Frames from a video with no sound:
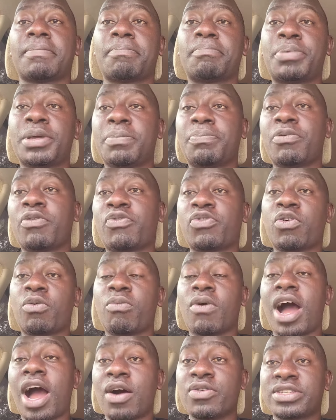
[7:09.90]
people
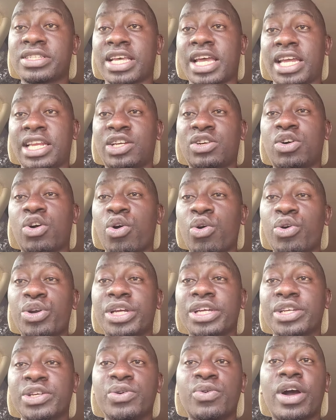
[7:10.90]
from outside
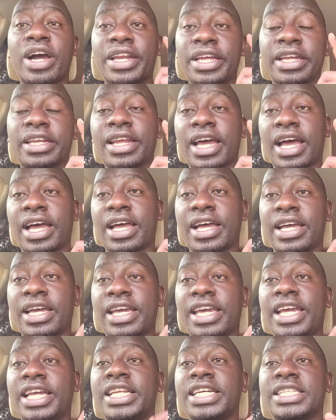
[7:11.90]
calling your leader
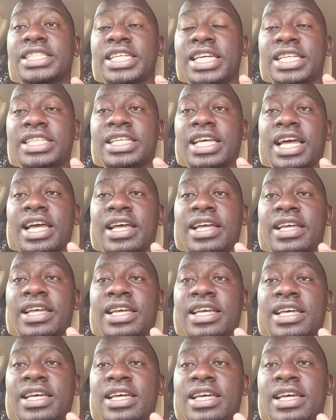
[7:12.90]
a dictator,
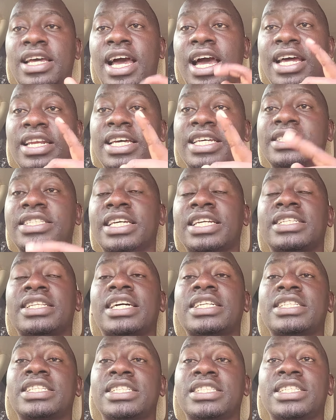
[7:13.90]
understand
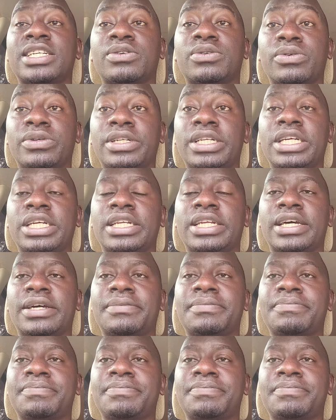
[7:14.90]
that he's a good leader.